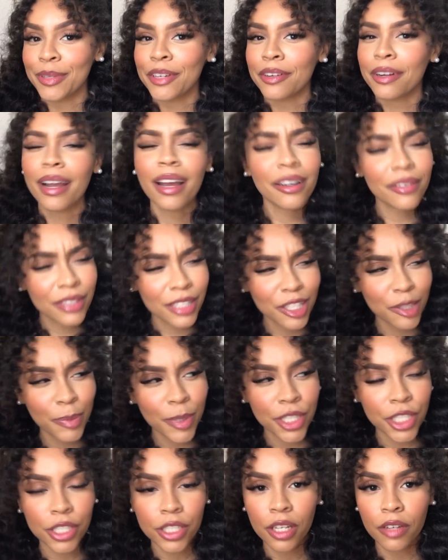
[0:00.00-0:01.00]
You're kind of
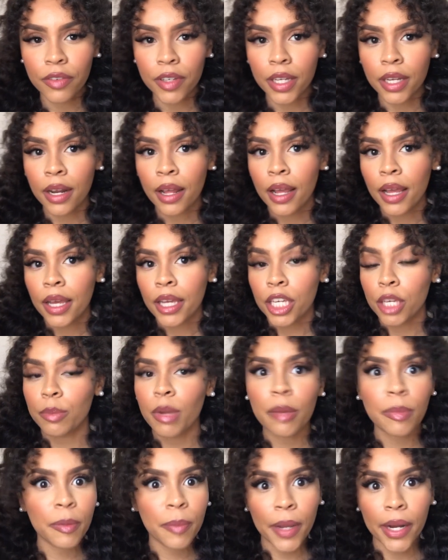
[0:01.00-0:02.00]
suspicious of it, you
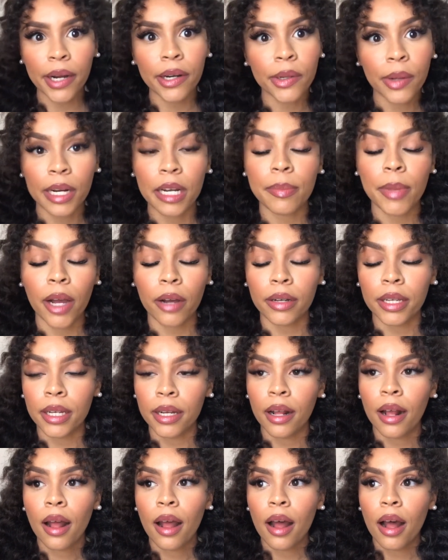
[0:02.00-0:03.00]
might be paranoid about
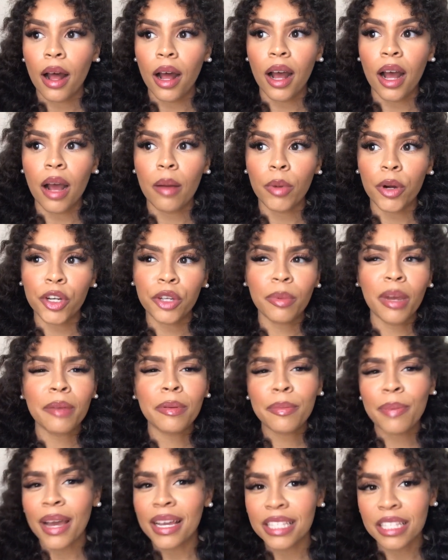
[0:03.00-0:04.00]
it, um, or you might
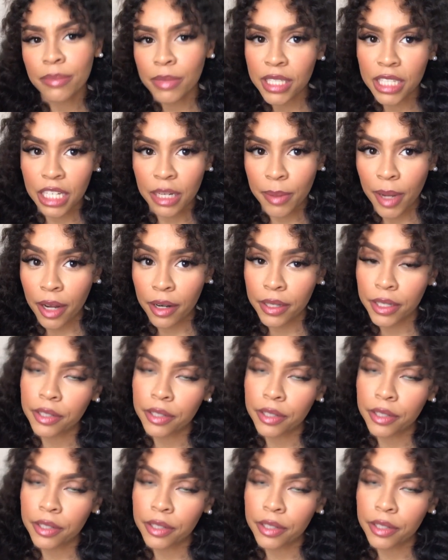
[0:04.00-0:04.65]
be pessimistic about it.